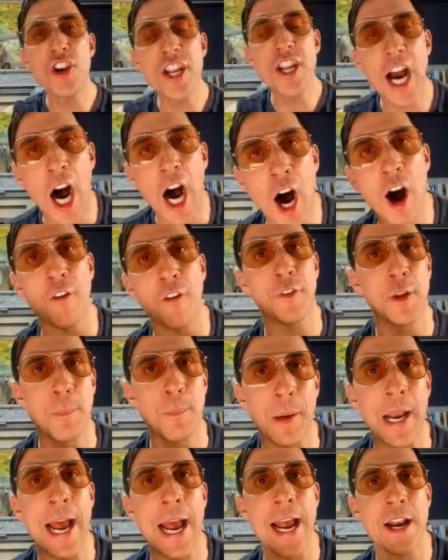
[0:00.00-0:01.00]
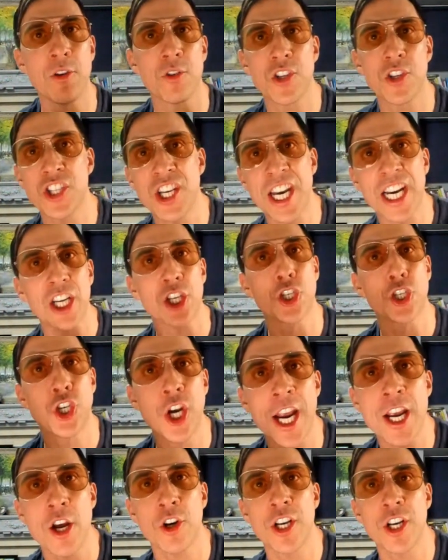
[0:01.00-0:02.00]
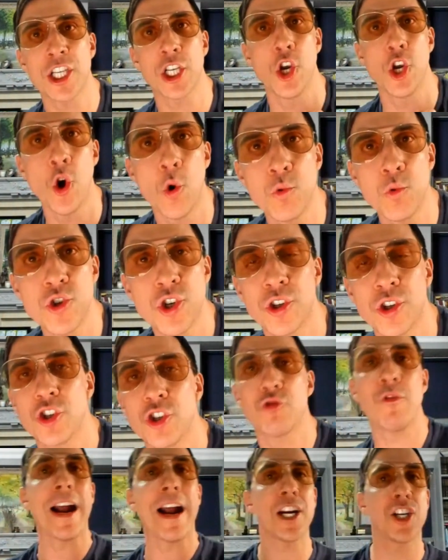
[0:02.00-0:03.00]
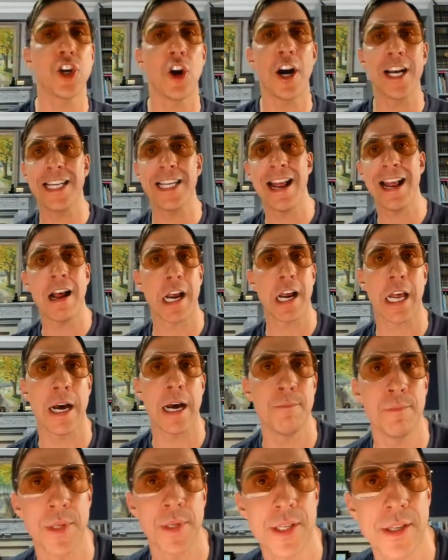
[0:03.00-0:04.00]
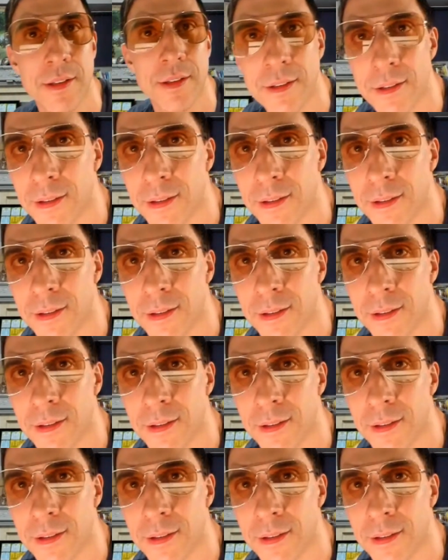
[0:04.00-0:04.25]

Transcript: the after plan, on 6G, on its launch, on strategizing outcomes.